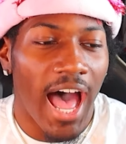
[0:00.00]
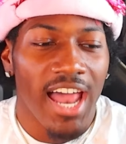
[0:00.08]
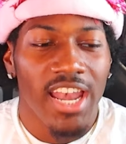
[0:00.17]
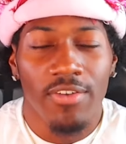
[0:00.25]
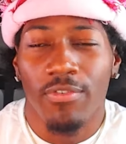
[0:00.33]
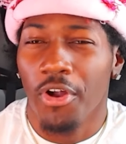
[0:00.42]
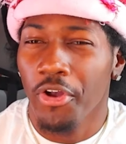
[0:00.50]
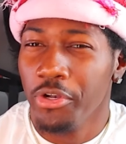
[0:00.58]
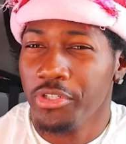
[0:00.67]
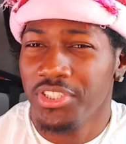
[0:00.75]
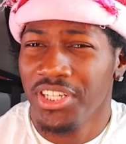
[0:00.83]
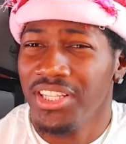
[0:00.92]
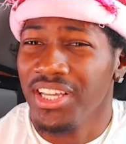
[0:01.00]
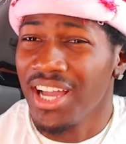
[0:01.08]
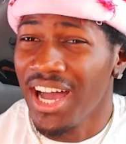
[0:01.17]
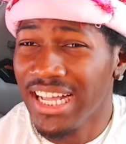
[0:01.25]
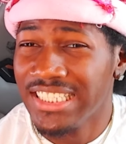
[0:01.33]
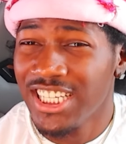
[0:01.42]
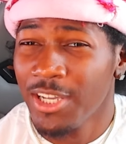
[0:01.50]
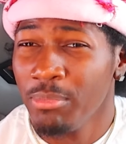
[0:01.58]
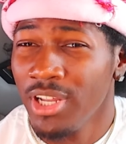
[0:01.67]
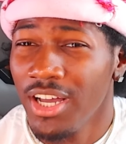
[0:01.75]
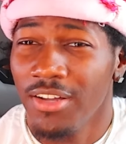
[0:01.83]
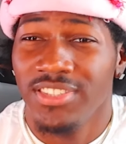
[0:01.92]
never understood the concept
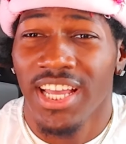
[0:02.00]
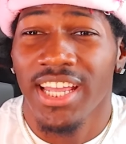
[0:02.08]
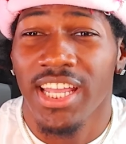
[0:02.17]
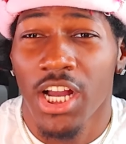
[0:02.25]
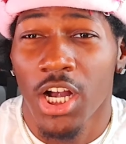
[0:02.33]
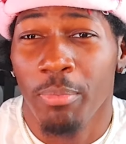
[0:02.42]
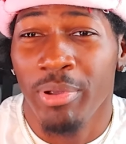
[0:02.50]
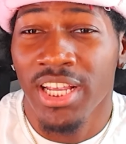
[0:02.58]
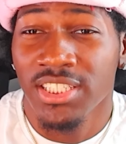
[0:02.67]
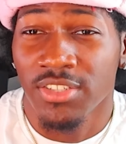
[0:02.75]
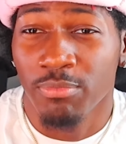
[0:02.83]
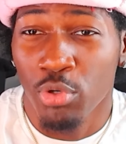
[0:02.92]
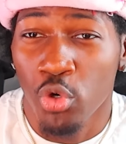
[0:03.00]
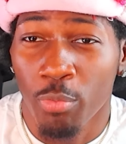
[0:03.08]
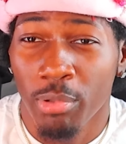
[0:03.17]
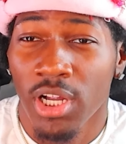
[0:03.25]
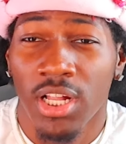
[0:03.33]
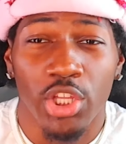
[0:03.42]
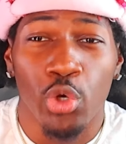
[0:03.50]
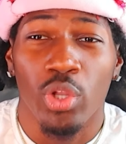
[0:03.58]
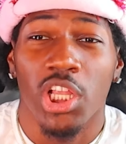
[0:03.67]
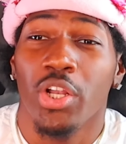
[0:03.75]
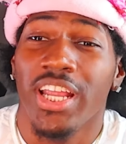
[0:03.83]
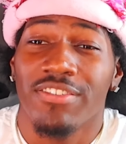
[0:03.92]
of taking care of a piece of poop. You would
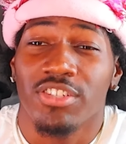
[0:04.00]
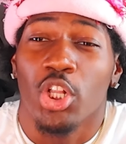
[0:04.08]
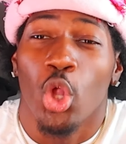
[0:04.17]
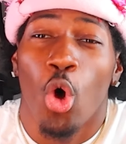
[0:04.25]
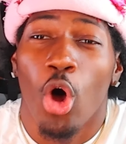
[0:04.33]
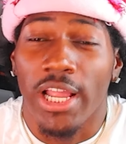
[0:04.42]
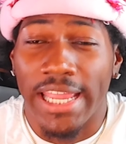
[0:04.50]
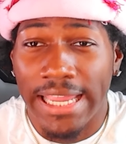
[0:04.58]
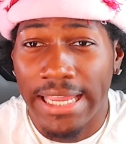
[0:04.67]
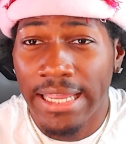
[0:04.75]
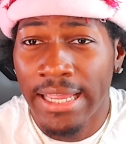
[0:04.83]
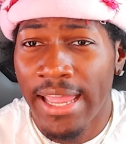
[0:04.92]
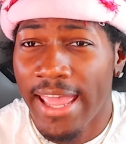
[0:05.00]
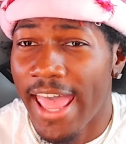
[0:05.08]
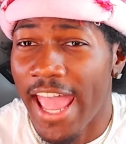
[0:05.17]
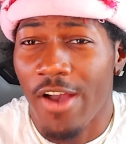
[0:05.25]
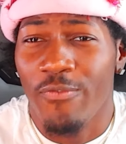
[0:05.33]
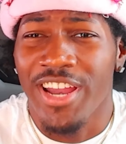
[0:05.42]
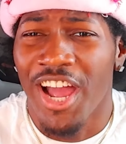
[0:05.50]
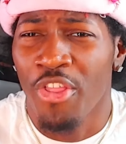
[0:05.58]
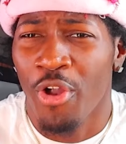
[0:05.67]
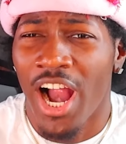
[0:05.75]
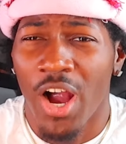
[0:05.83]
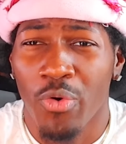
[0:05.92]
literally have to log in every
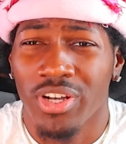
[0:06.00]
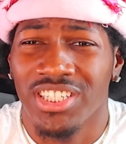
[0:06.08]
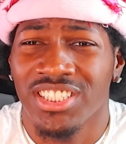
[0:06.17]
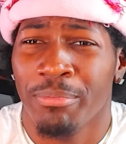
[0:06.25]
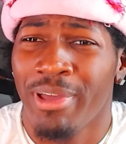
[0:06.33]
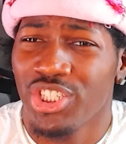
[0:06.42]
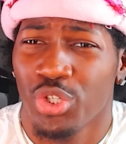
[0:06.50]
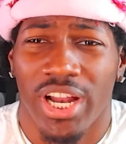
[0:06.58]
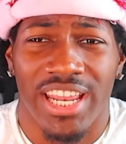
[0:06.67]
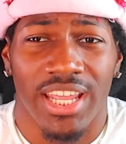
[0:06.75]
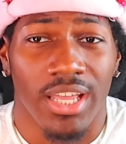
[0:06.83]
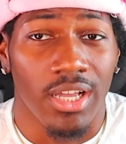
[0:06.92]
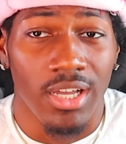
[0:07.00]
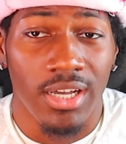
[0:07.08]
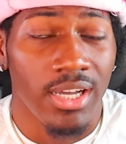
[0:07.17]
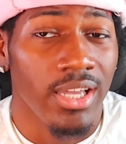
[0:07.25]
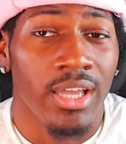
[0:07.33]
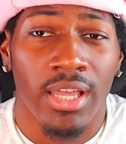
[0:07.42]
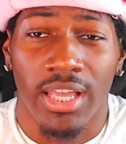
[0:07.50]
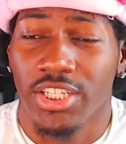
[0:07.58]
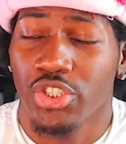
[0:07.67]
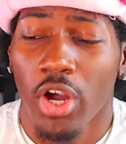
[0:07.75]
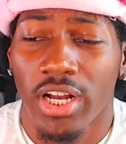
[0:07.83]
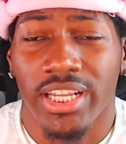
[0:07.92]
other hour just to make sure that nigga good. It
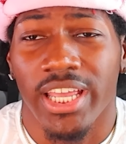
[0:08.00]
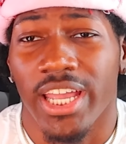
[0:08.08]
started to get